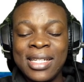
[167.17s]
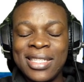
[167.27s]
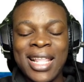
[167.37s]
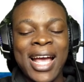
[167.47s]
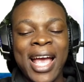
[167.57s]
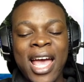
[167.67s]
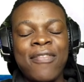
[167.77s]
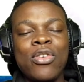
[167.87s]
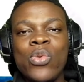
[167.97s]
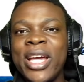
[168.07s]
It's like
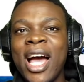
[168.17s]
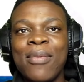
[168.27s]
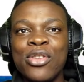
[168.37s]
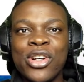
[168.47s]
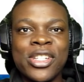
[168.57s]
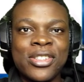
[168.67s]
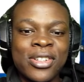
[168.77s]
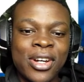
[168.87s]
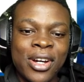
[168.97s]
every week I'm just